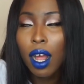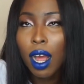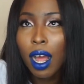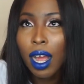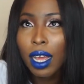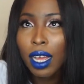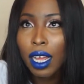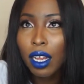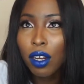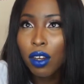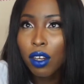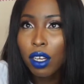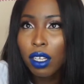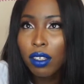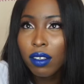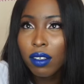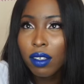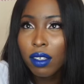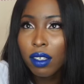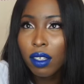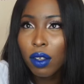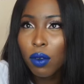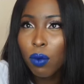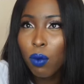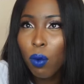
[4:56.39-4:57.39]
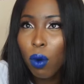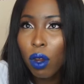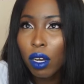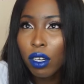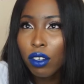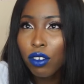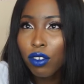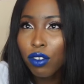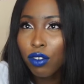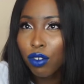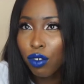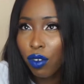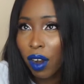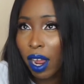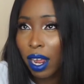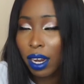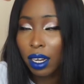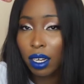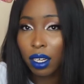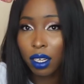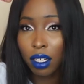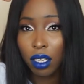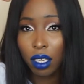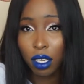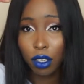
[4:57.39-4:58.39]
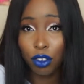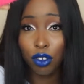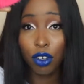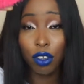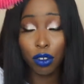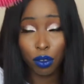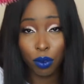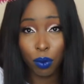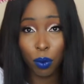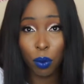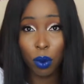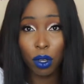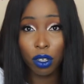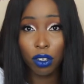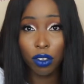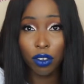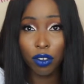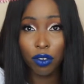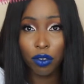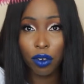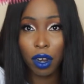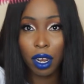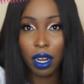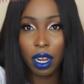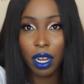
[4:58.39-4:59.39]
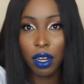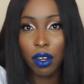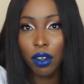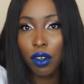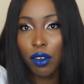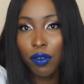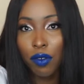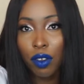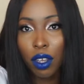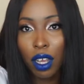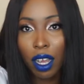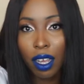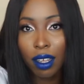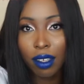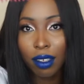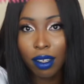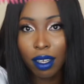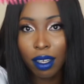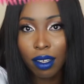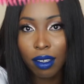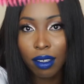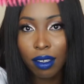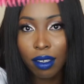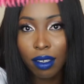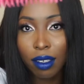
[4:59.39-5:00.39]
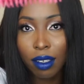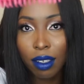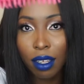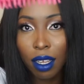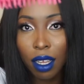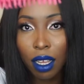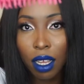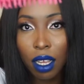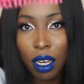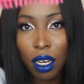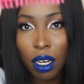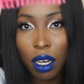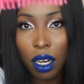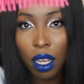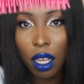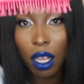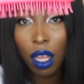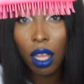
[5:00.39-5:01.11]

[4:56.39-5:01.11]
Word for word: i can only see one strand just one strand. I don't know if you guys can see it.